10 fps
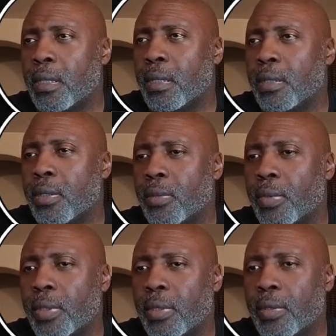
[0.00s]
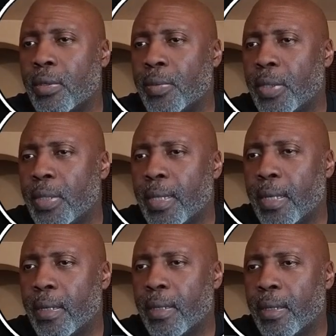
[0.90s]
so we're gonna copy
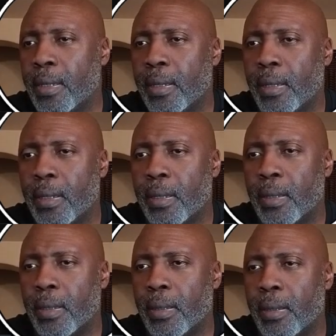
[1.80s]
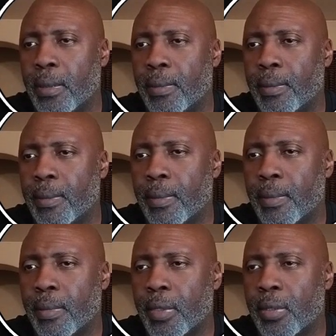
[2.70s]
that.
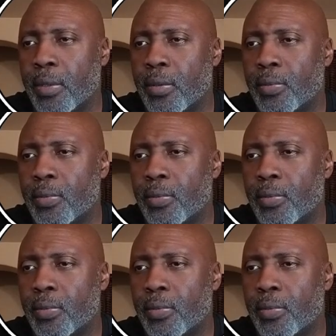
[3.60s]
Go